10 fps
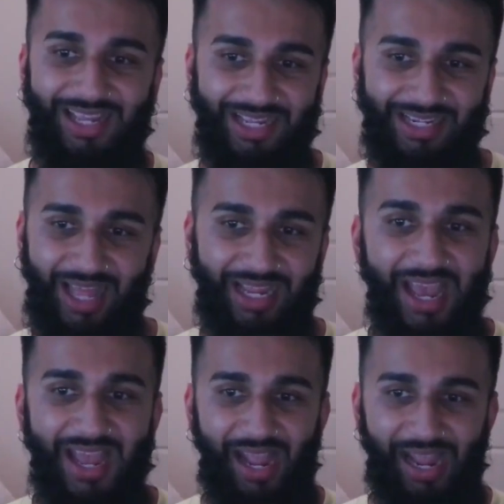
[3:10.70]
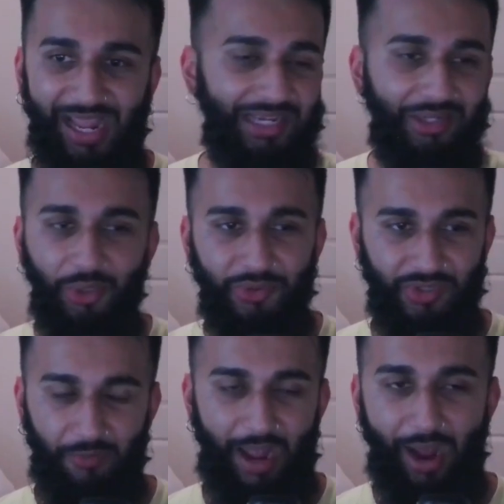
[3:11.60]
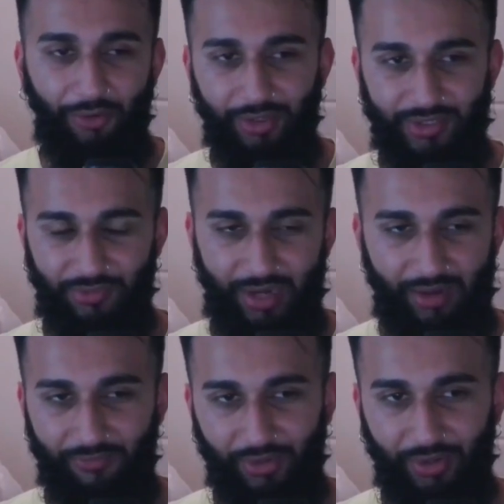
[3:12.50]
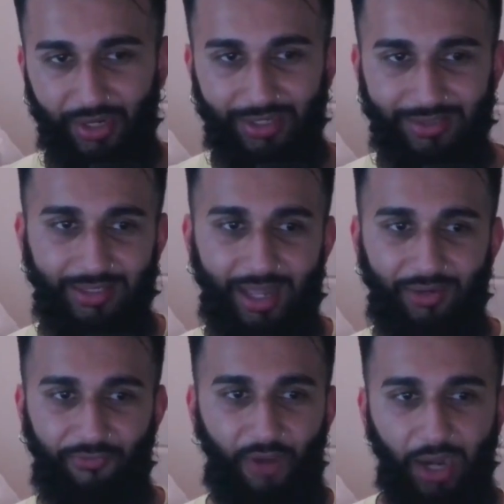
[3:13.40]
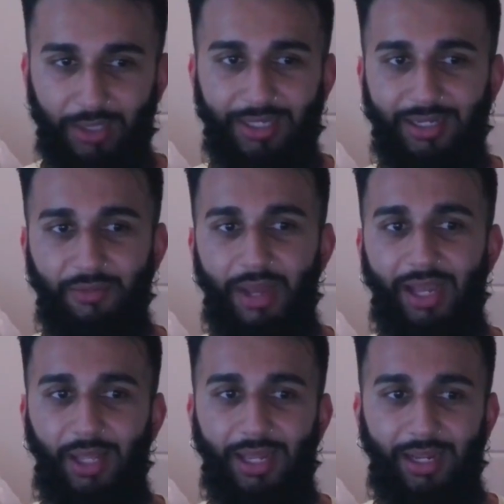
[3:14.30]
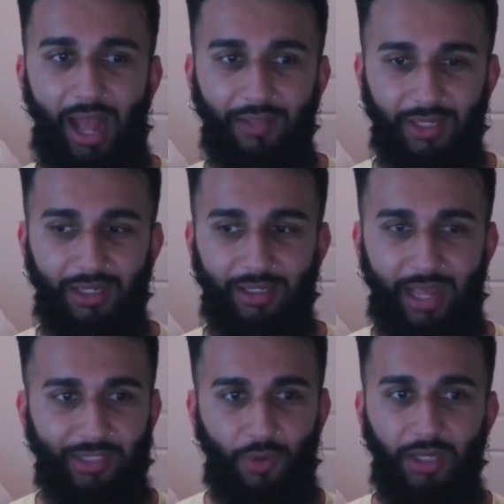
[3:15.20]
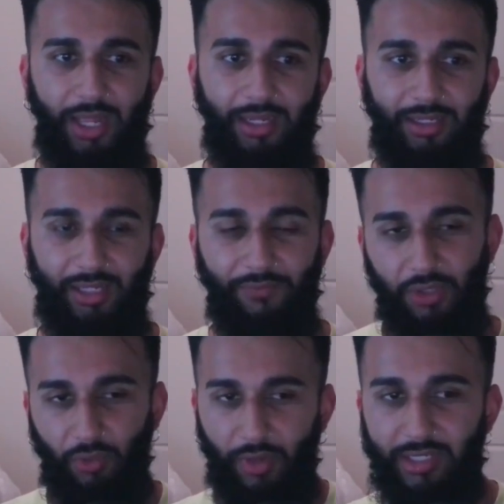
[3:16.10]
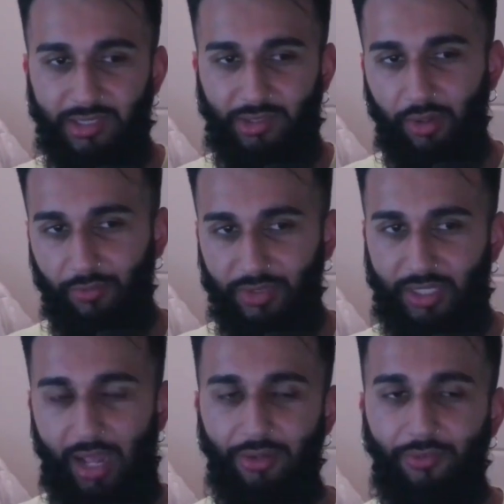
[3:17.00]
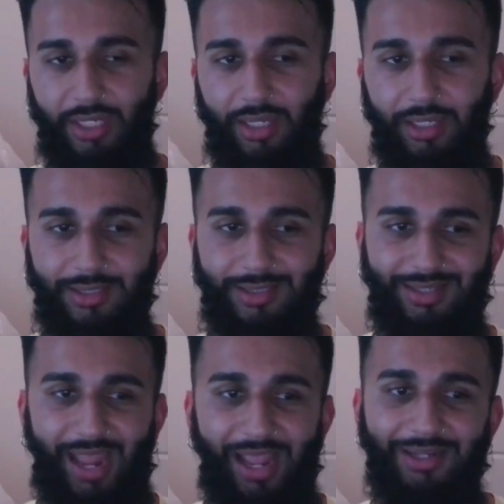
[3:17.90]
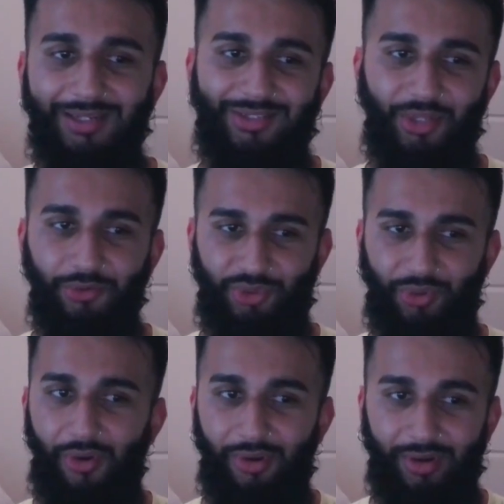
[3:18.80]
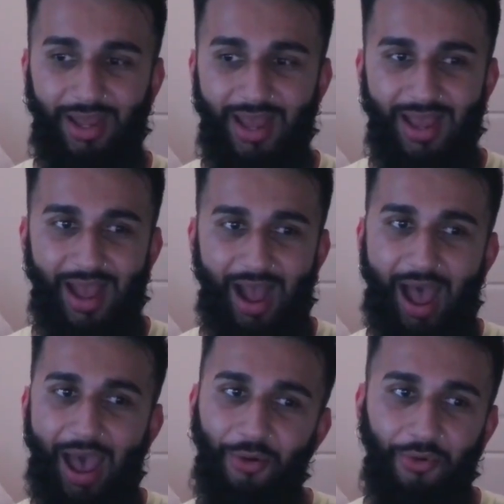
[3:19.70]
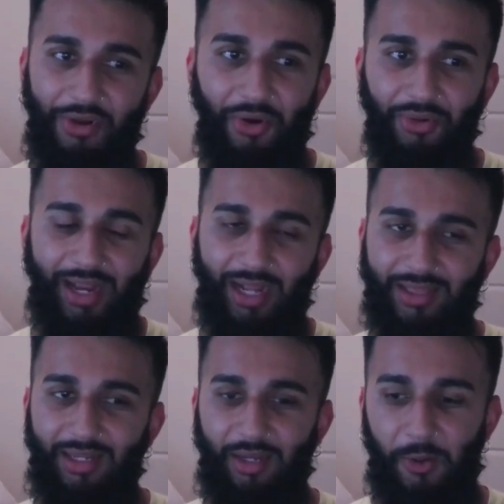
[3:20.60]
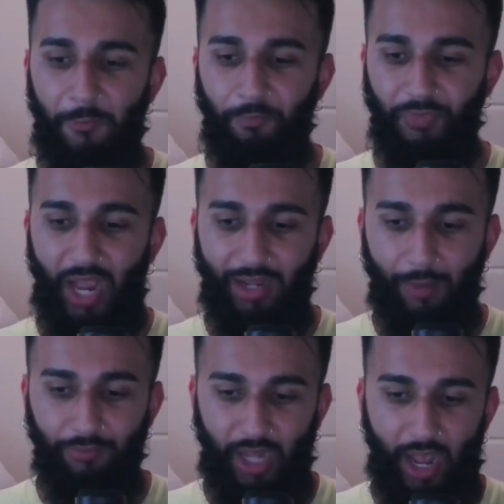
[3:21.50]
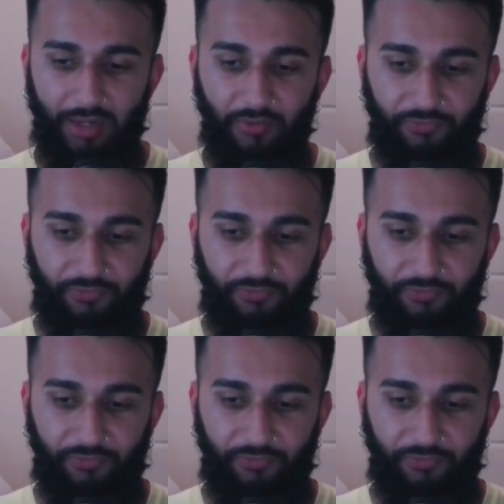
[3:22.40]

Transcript: And like Annie losing her powers or whatever, and then like finally getting it back. Like I think that's why, like, even though the way it started was kind of weak, it just ended so strong. I don't know, like I think I'm kind of